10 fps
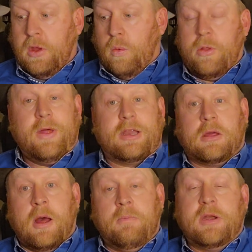whether that's a
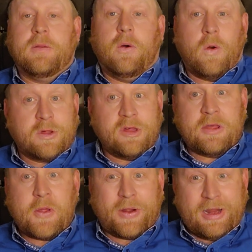compliment to the horses that
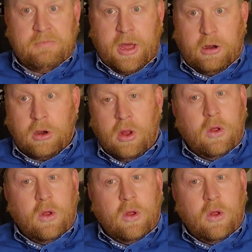they're getting better,